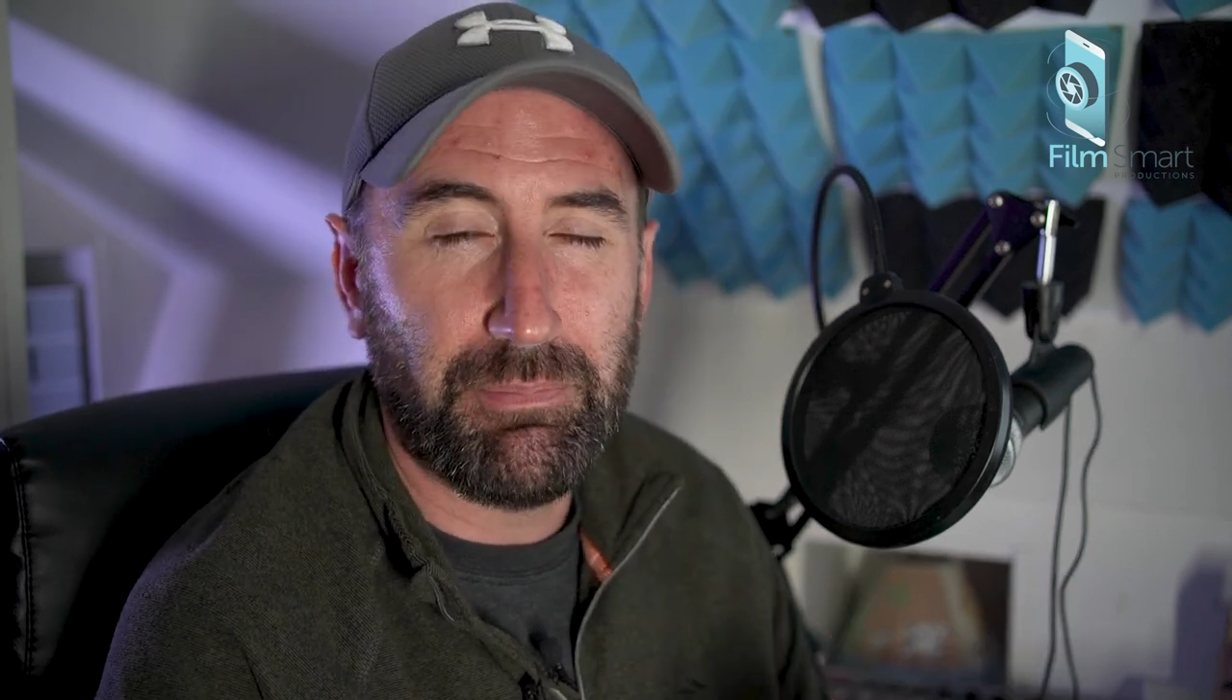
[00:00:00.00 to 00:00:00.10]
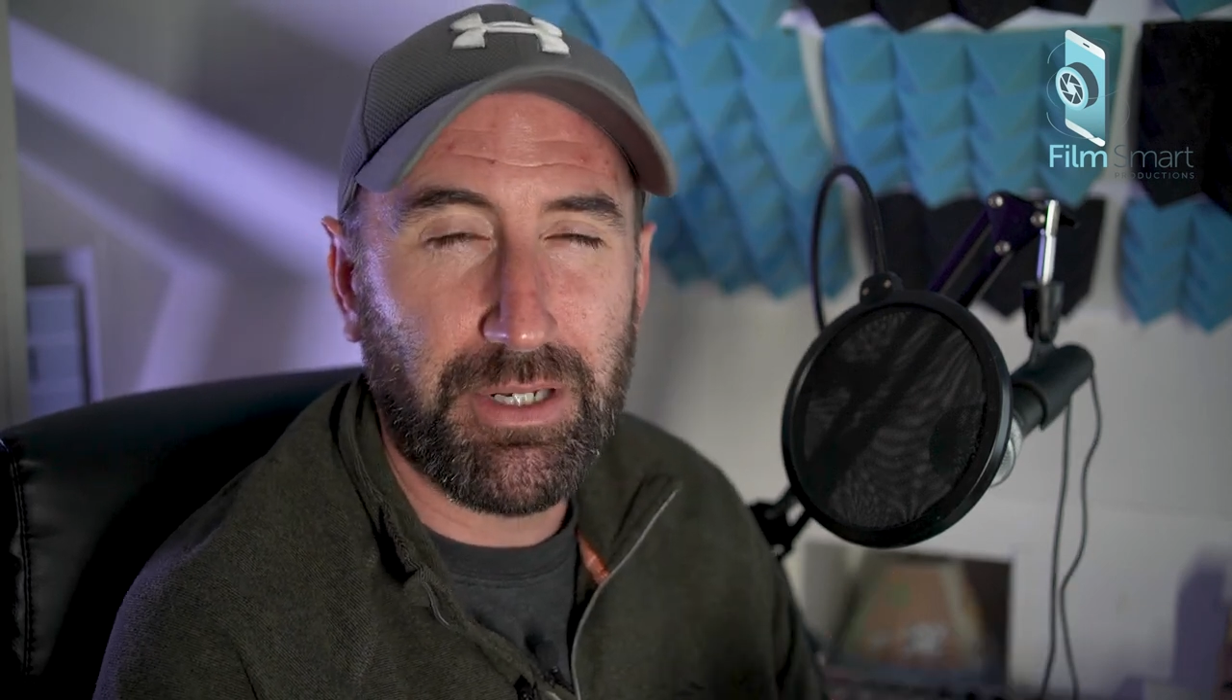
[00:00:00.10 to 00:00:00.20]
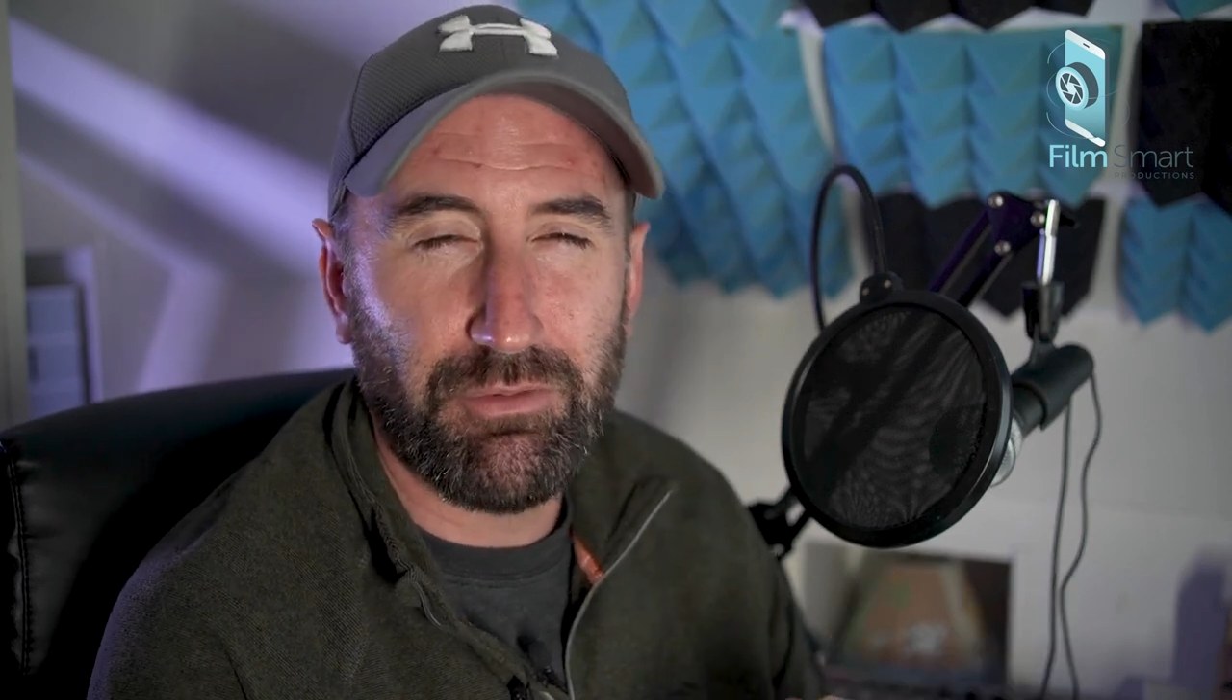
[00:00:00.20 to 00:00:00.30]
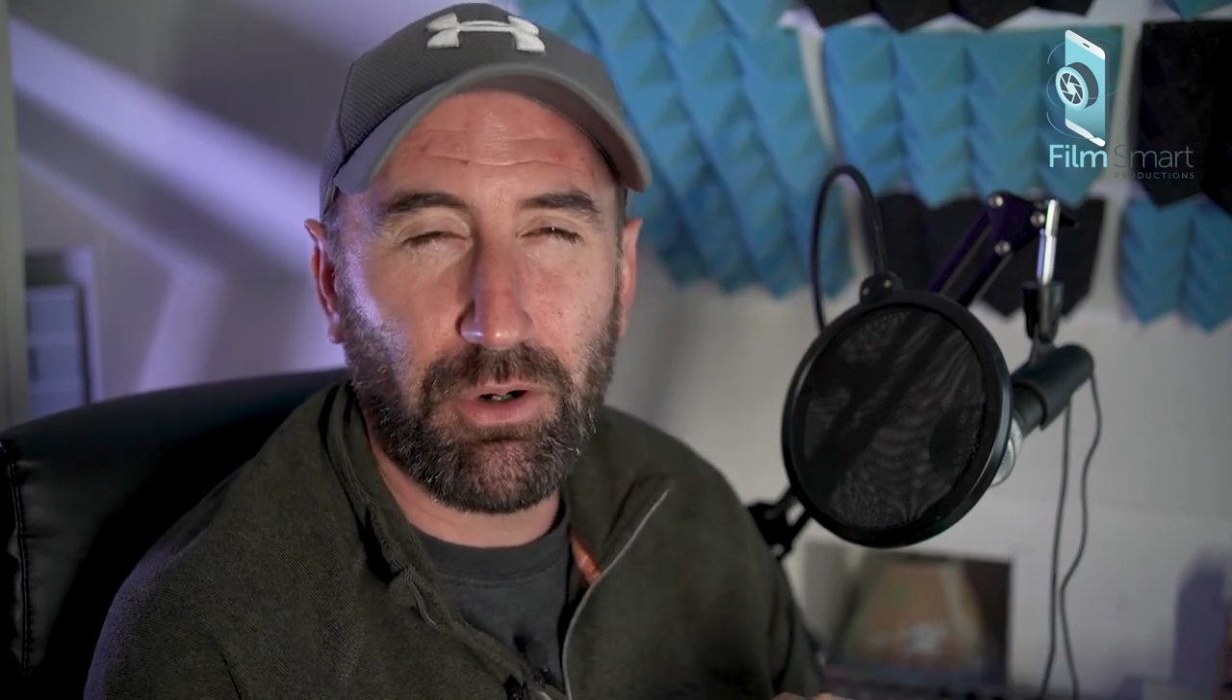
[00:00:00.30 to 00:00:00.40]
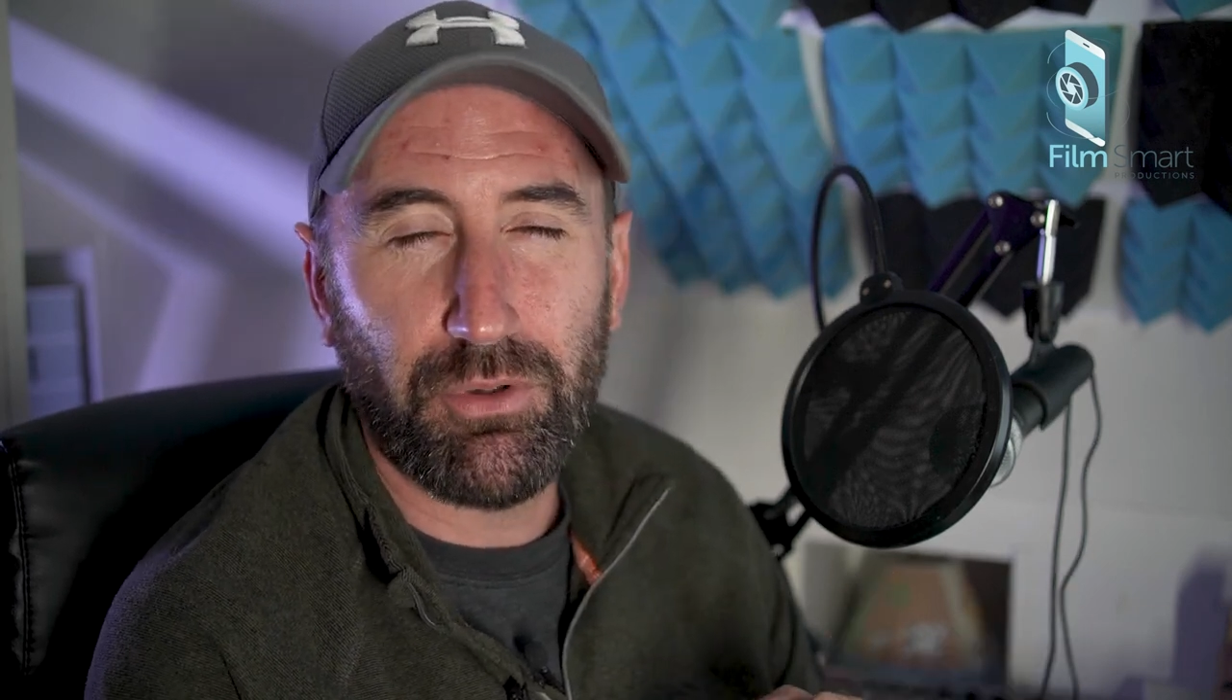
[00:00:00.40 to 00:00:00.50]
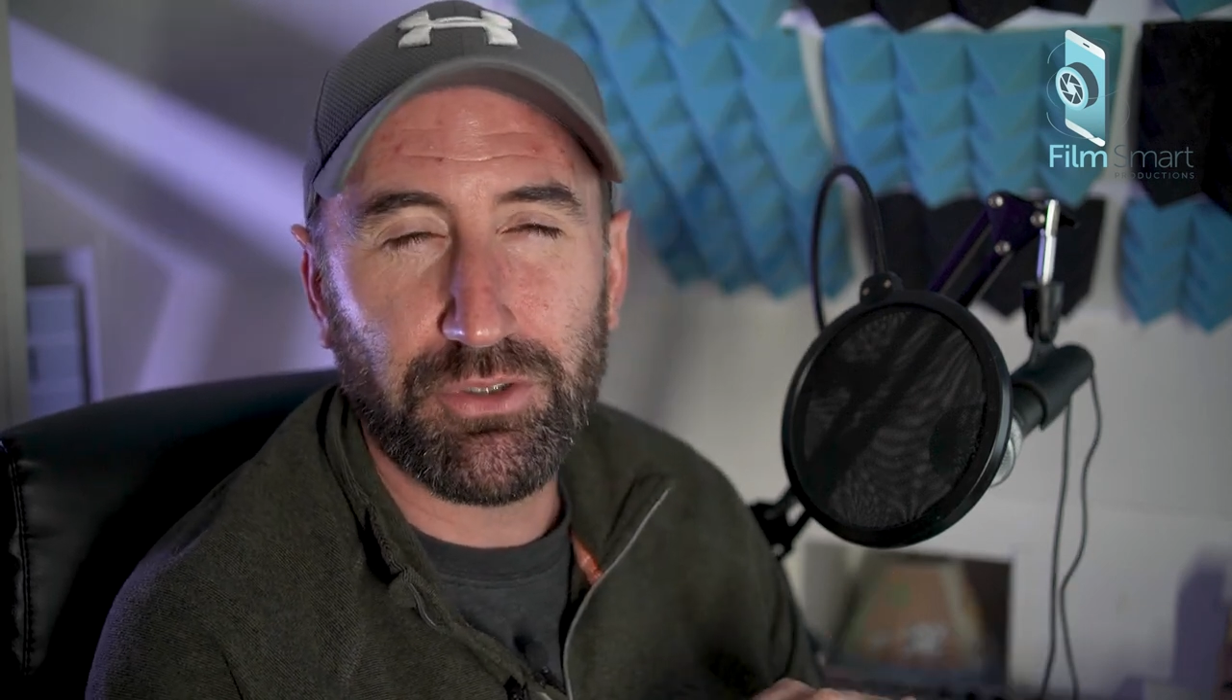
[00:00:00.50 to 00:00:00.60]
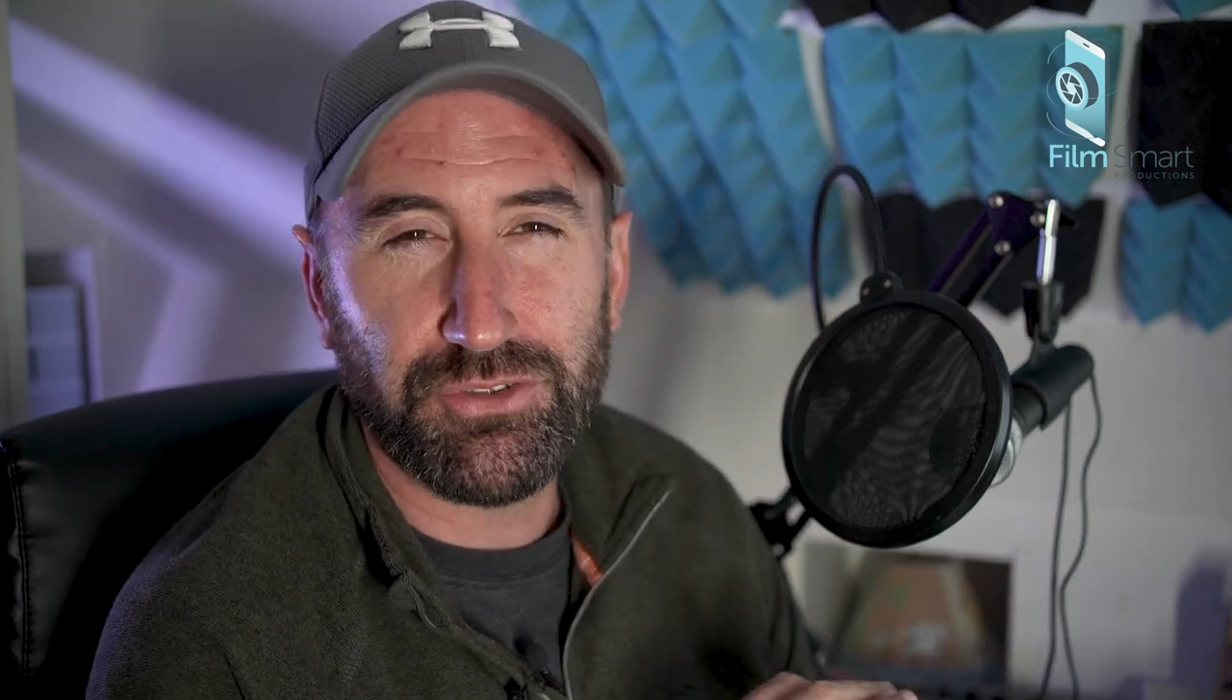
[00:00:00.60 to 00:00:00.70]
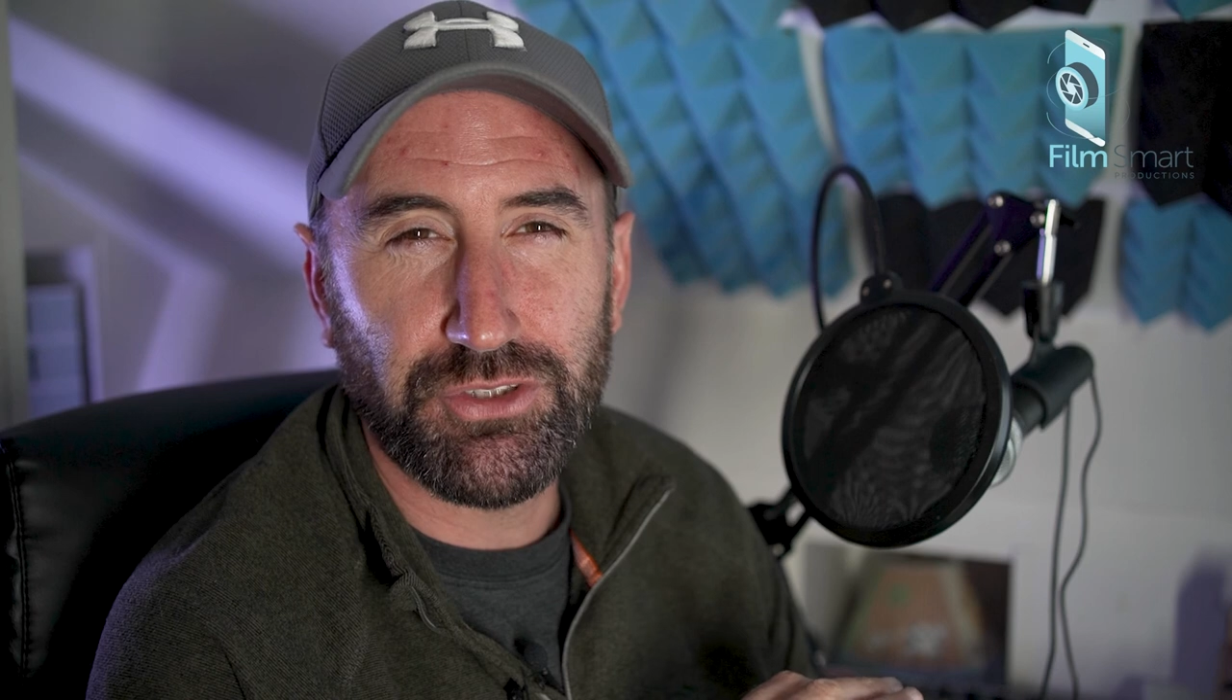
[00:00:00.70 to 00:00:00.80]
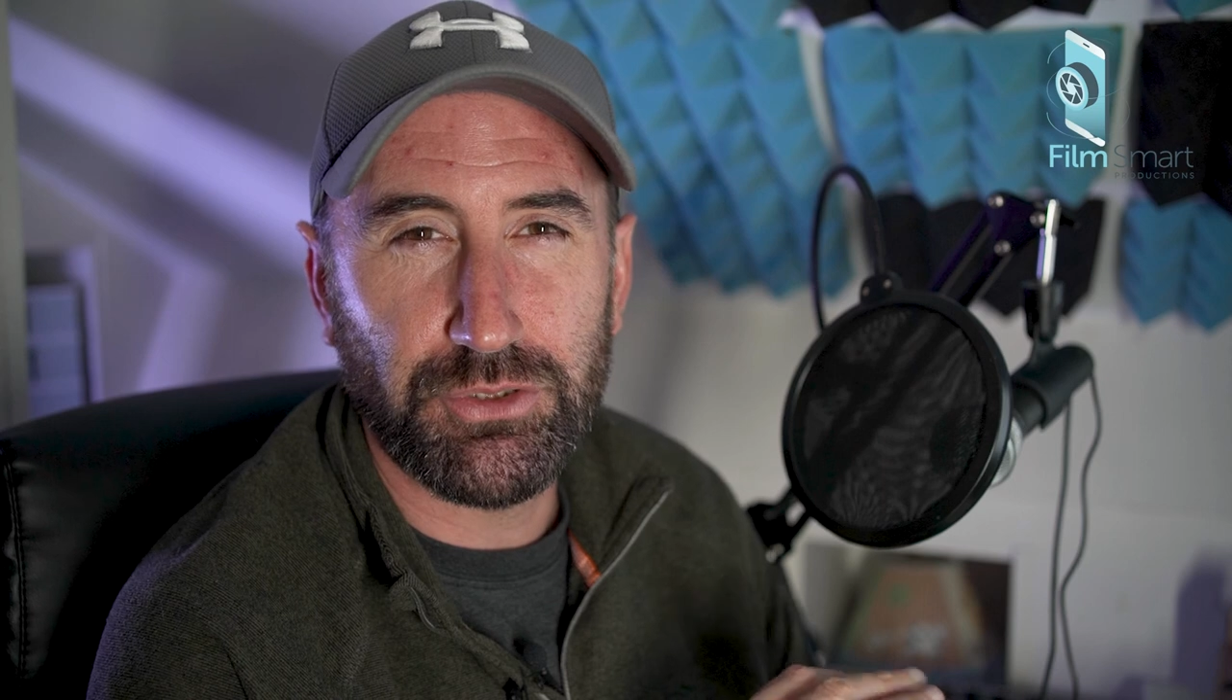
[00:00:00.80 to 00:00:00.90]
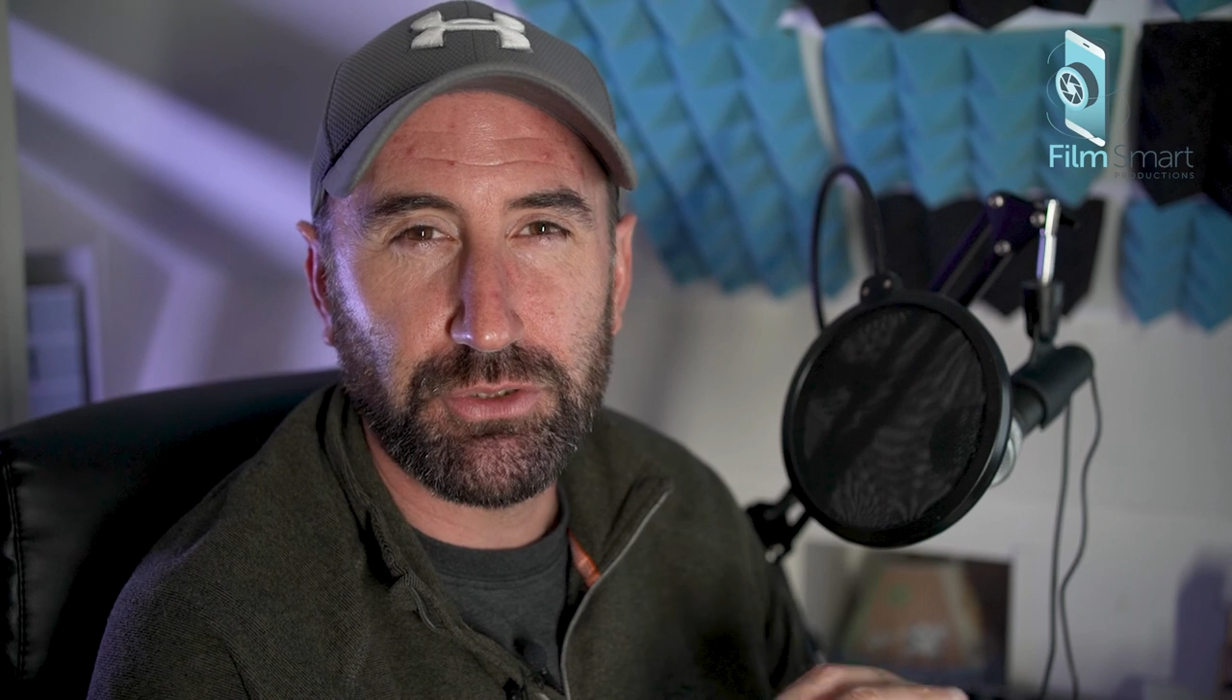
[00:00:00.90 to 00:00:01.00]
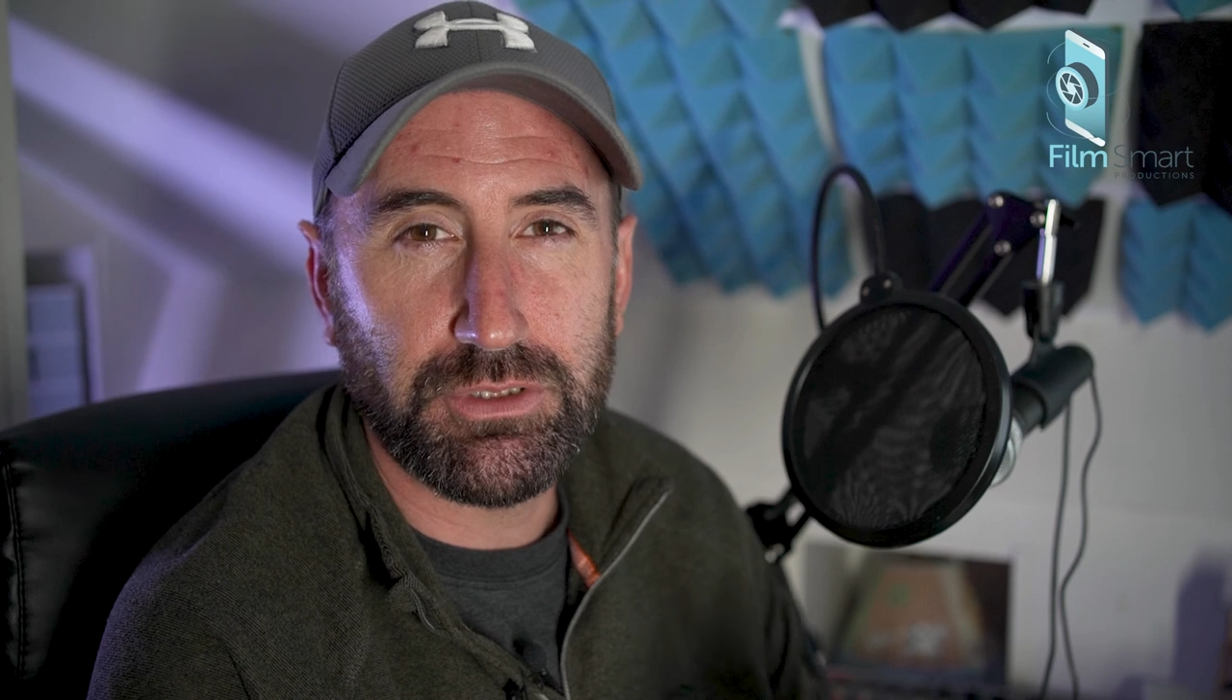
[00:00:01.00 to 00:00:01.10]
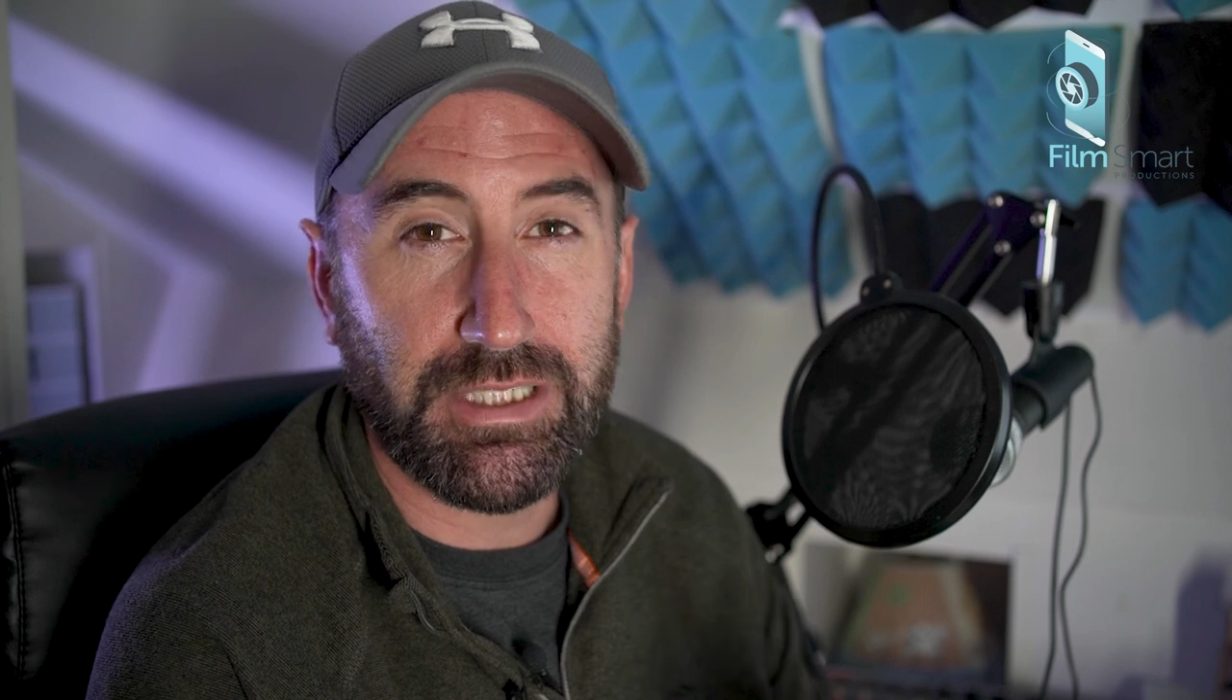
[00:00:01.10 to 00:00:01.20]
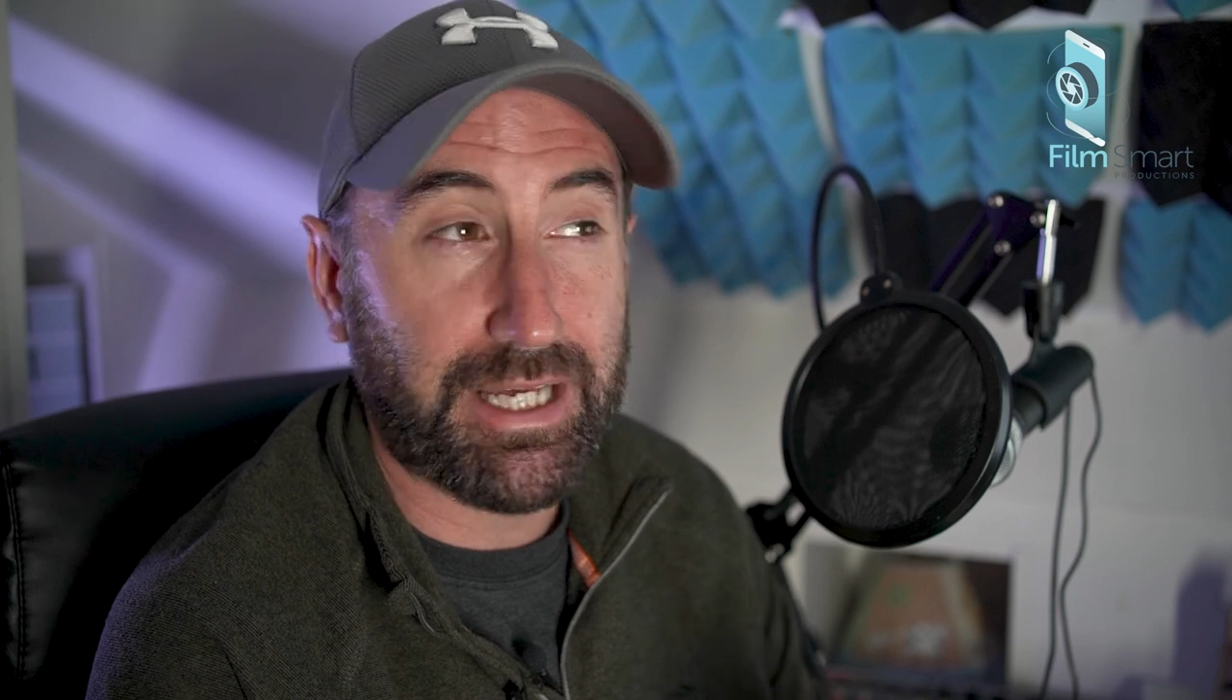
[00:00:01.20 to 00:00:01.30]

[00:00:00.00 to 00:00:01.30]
pretty robust tool.